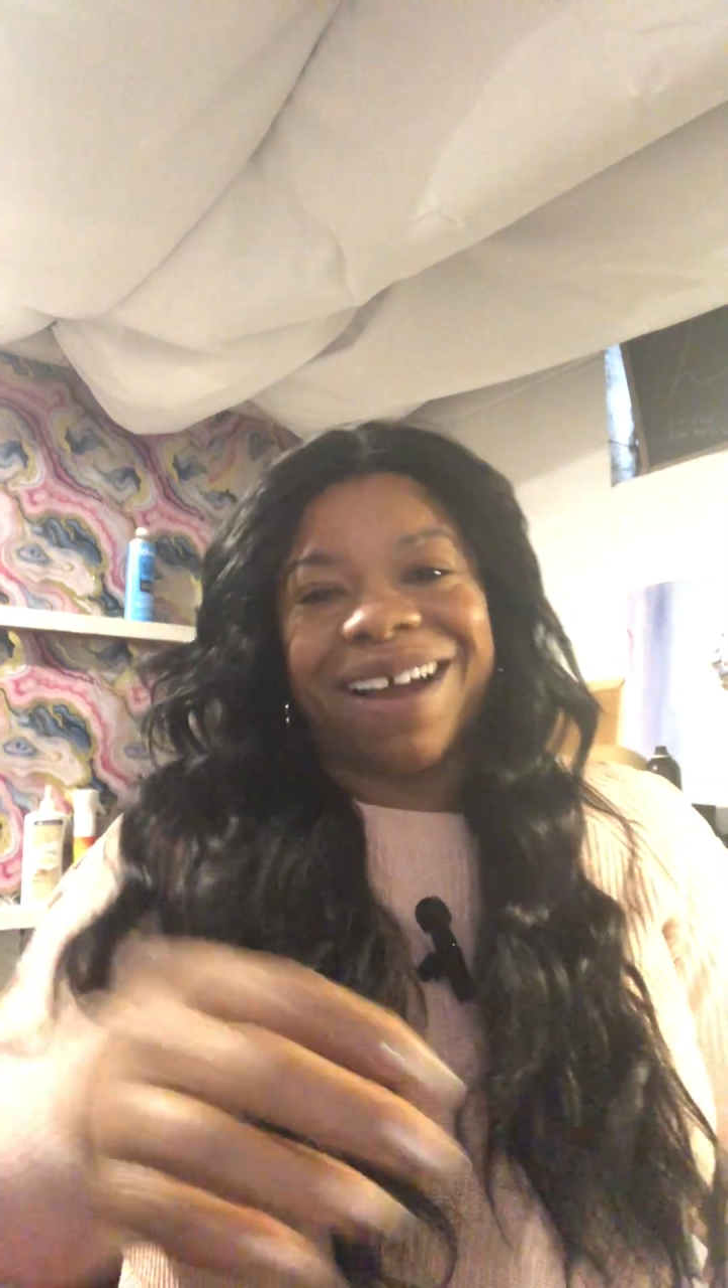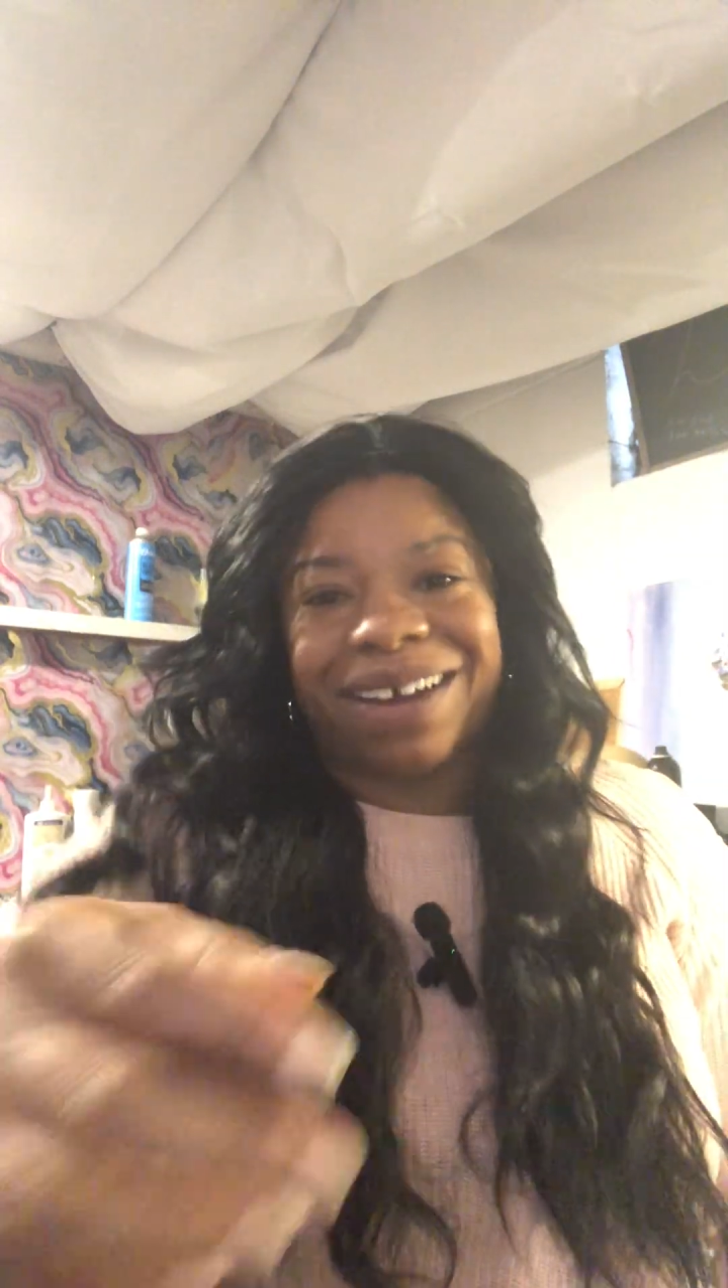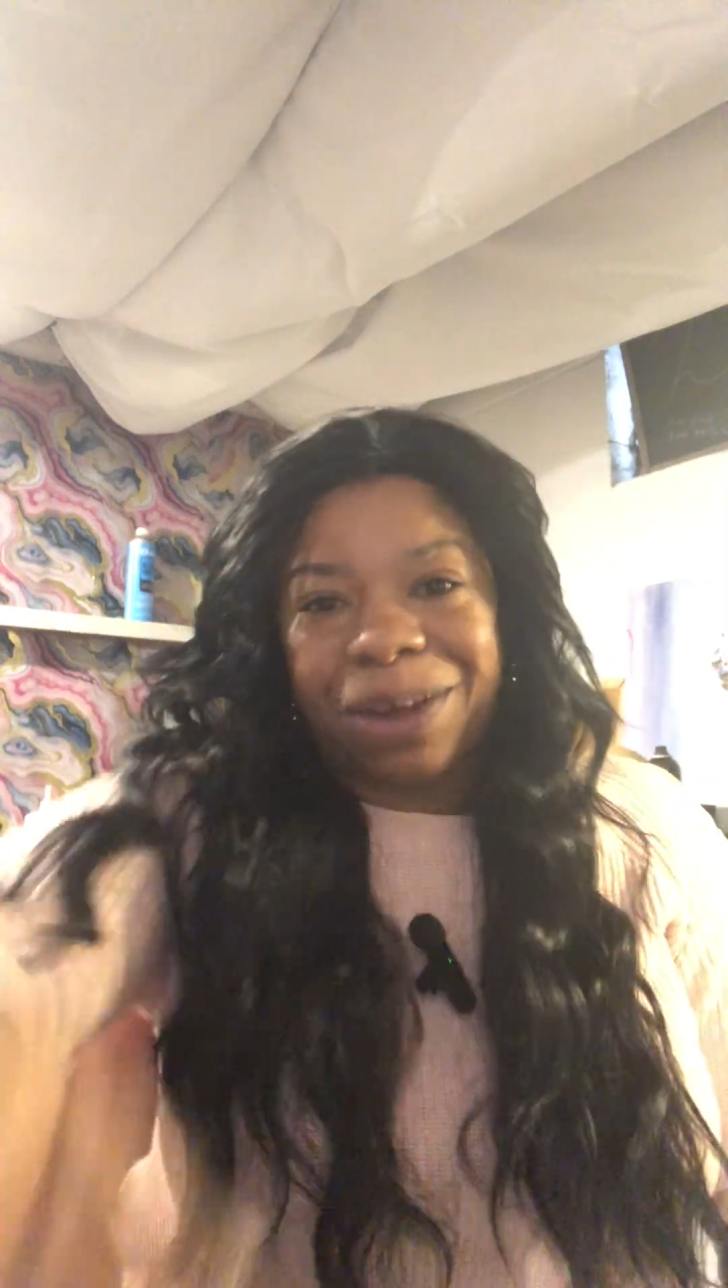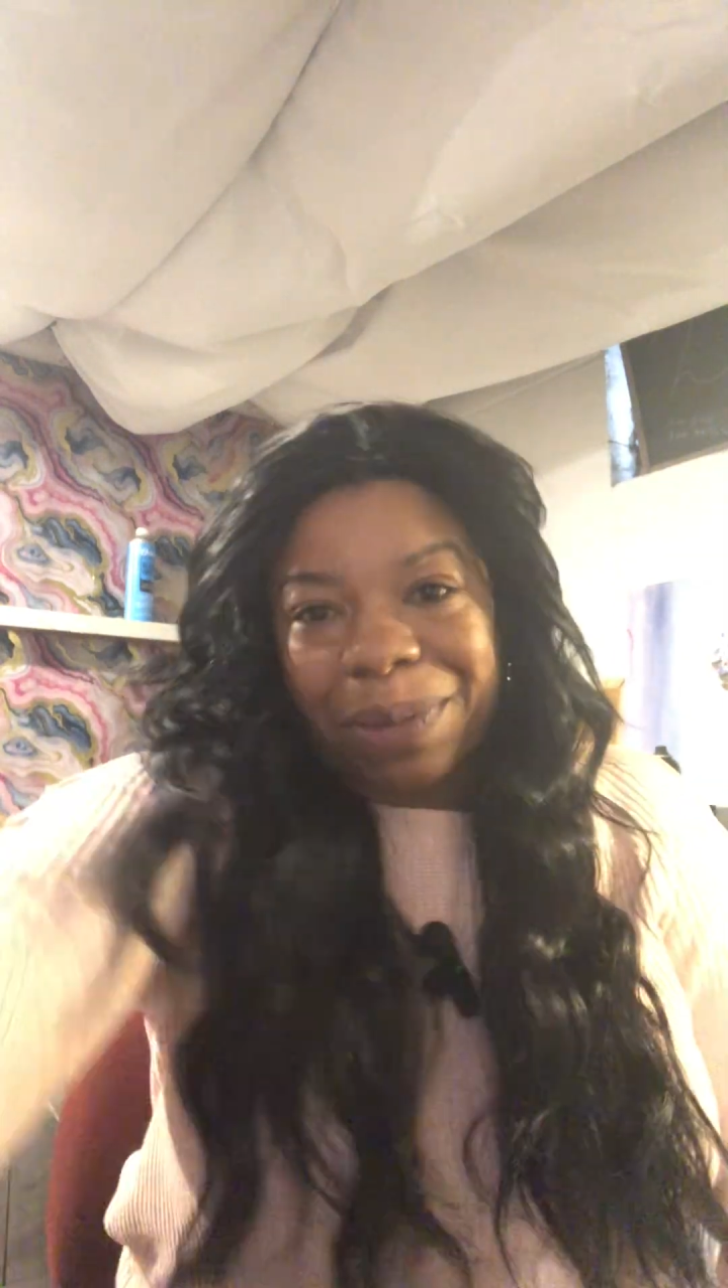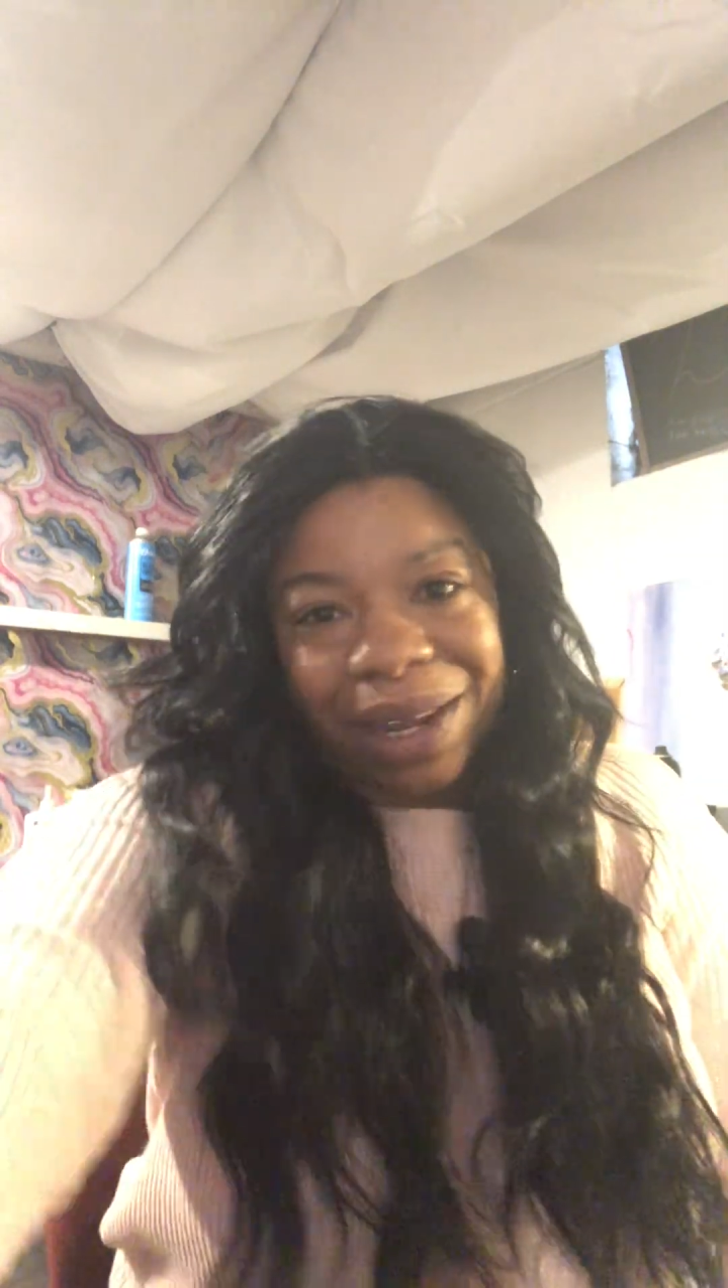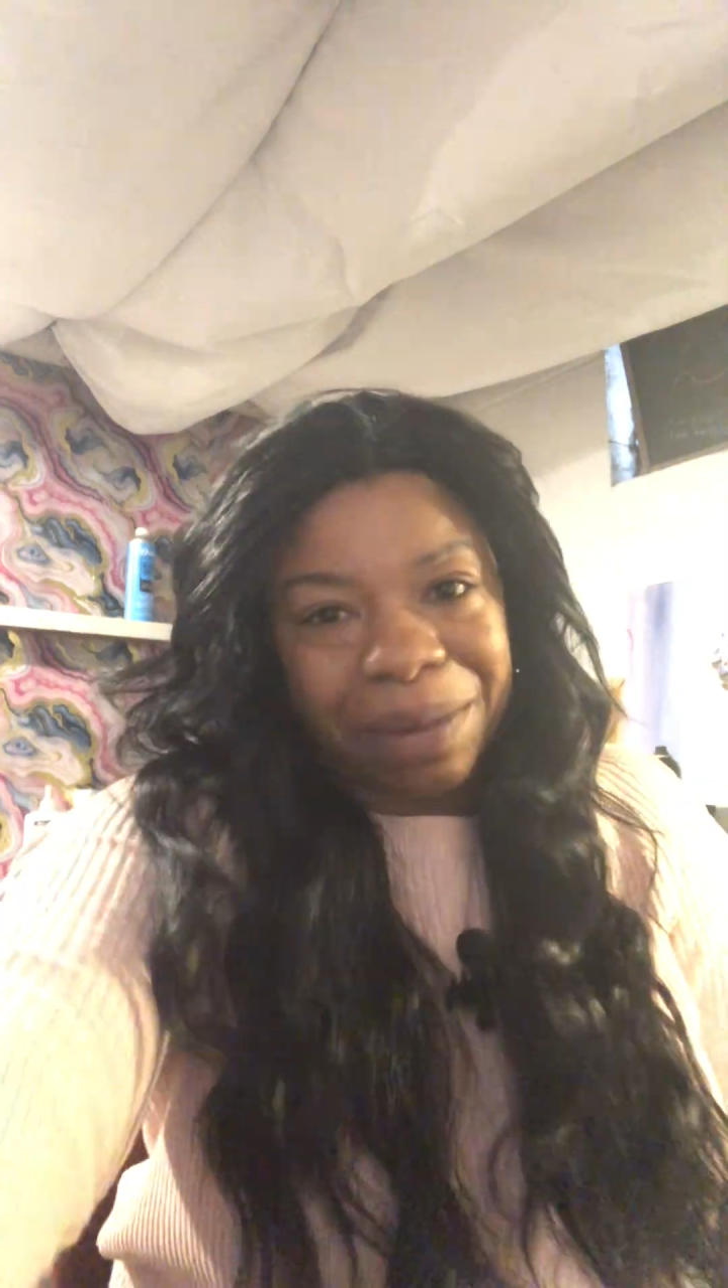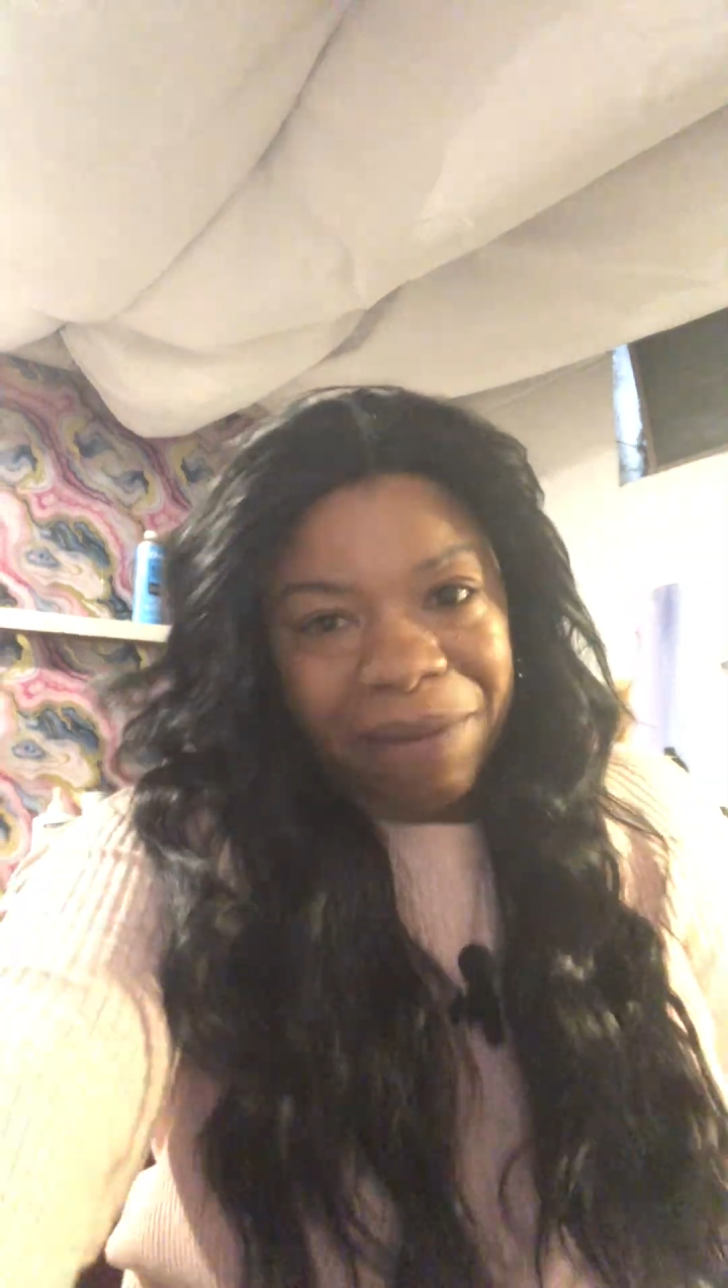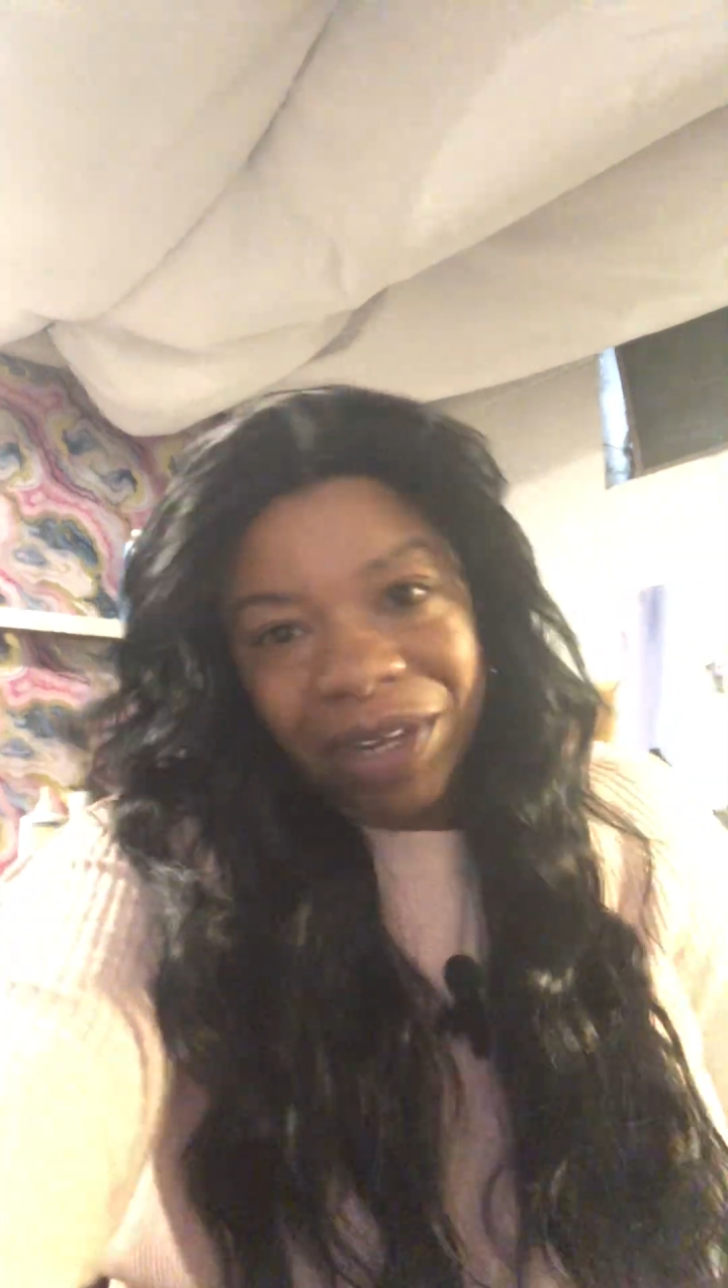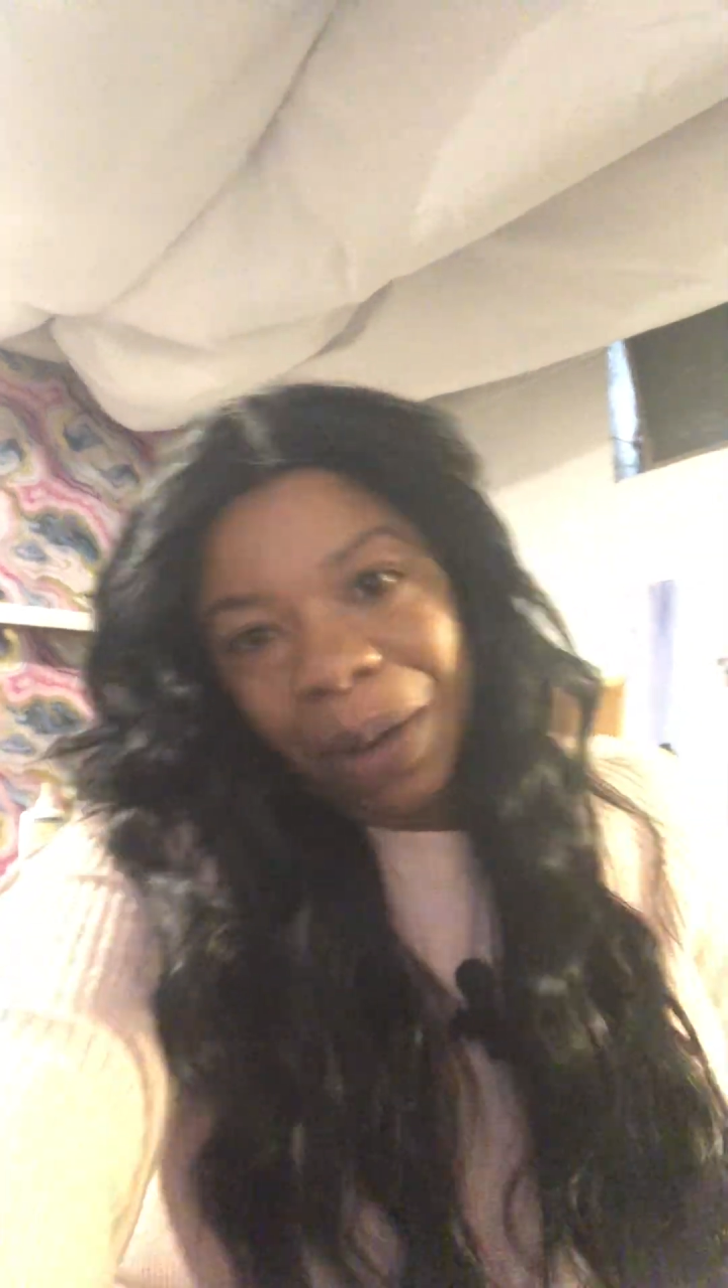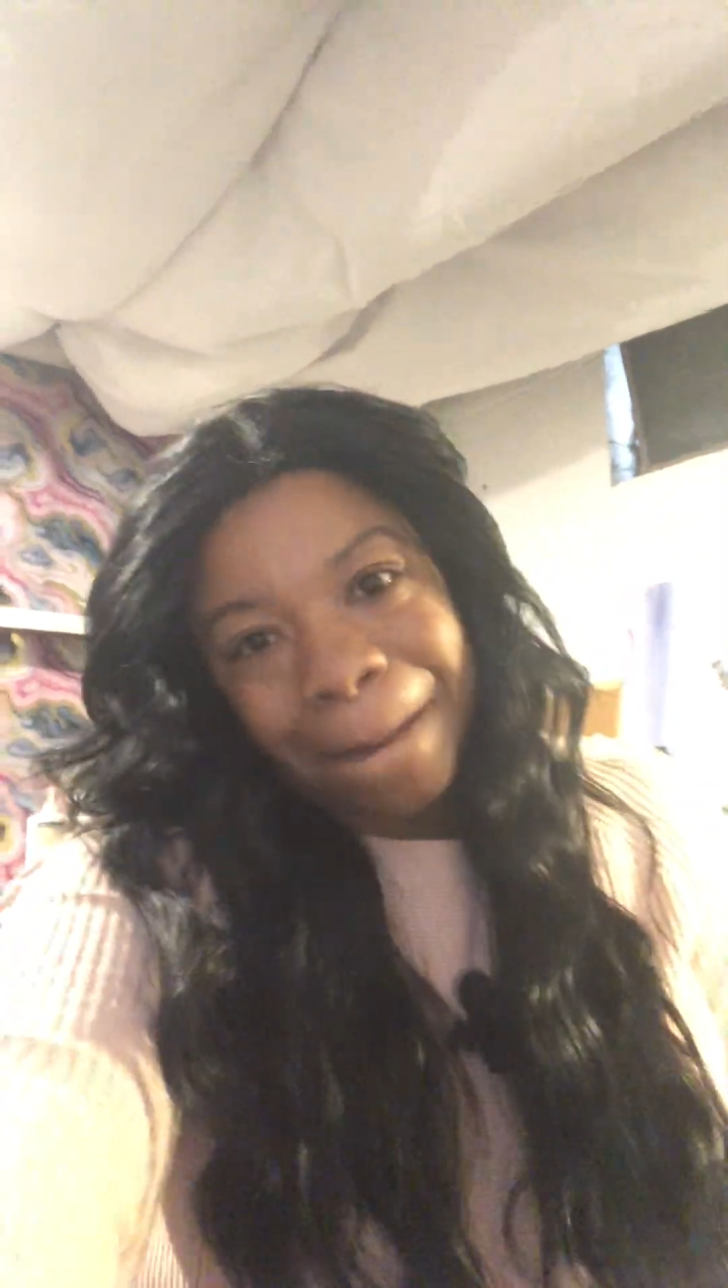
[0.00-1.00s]
All right. I hope y'all like
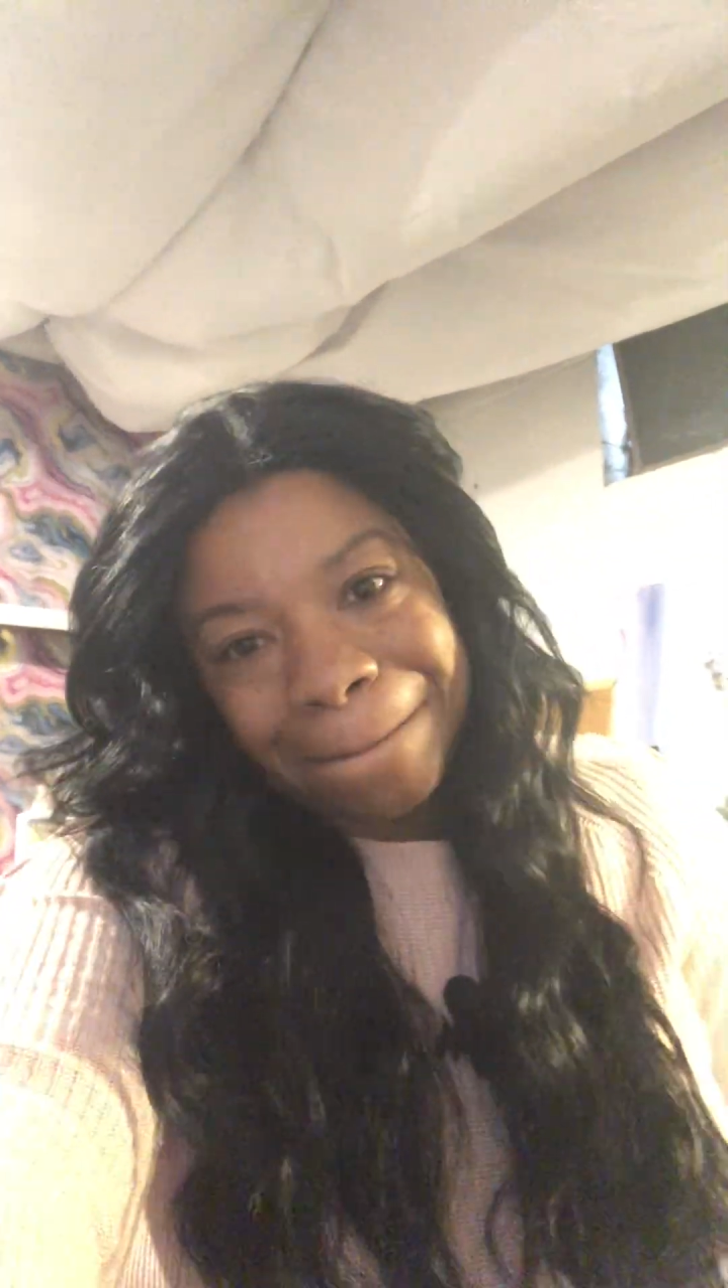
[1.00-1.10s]
my video.